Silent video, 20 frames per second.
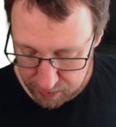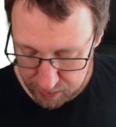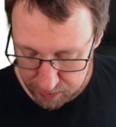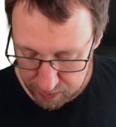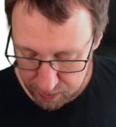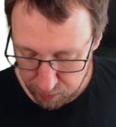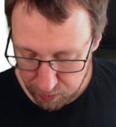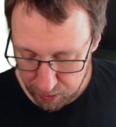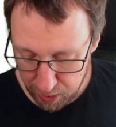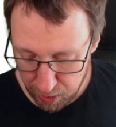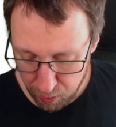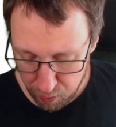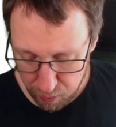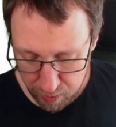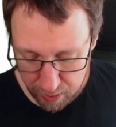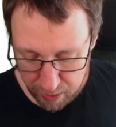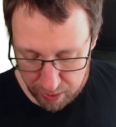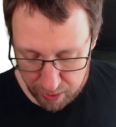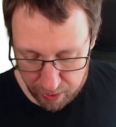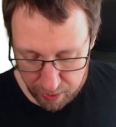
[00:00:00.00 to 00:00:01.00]
So
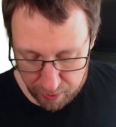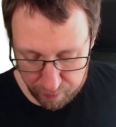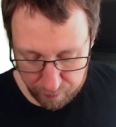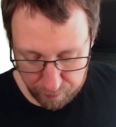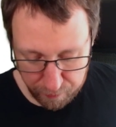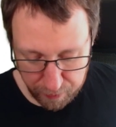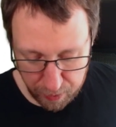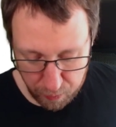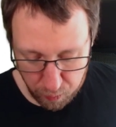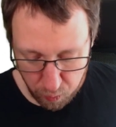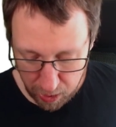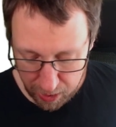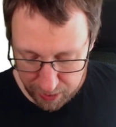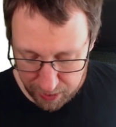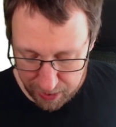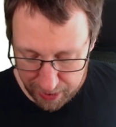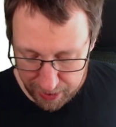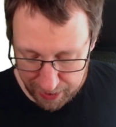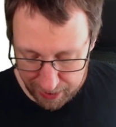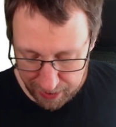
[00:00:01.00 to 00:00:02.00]
now
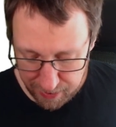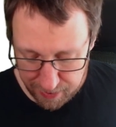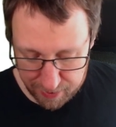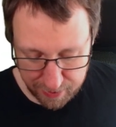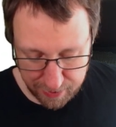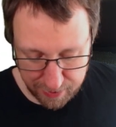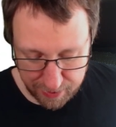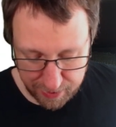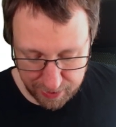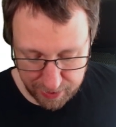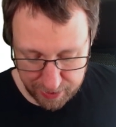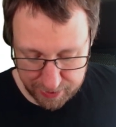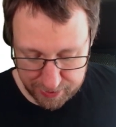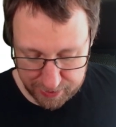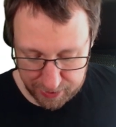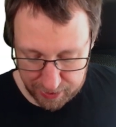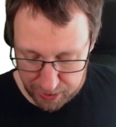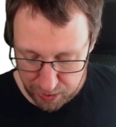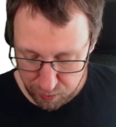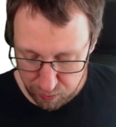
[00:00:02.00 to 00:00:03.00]
V1 hat
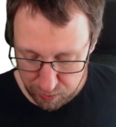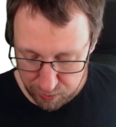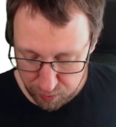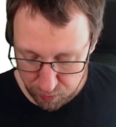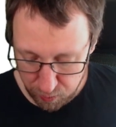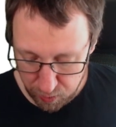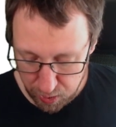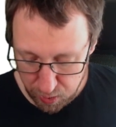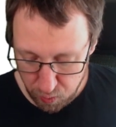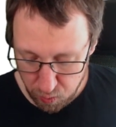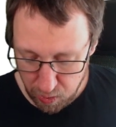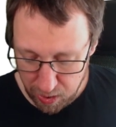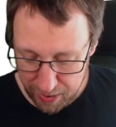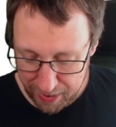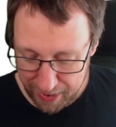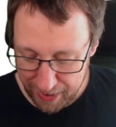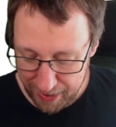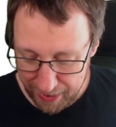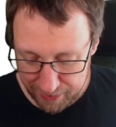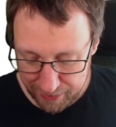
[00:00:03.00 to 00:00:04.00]
is equal to U1
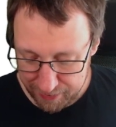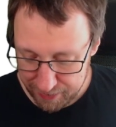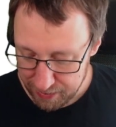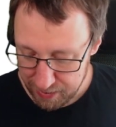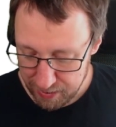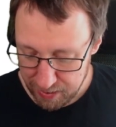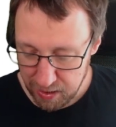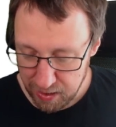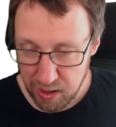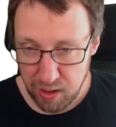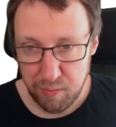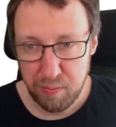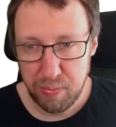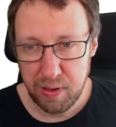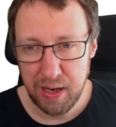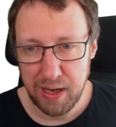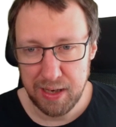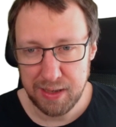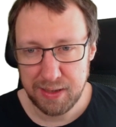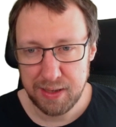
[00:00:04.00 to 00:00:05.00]
hat
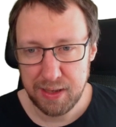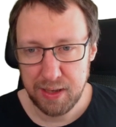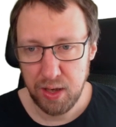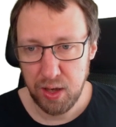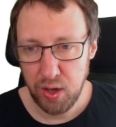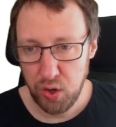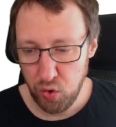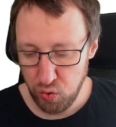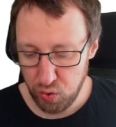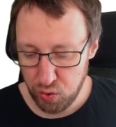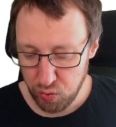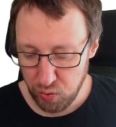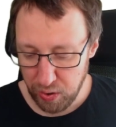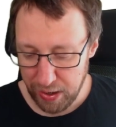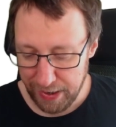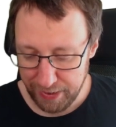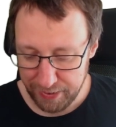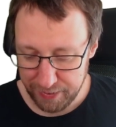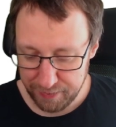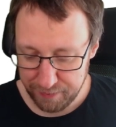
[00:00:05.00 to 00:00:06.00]
plus U2
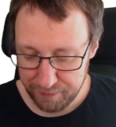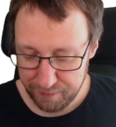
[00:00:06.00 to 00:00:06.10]
hat.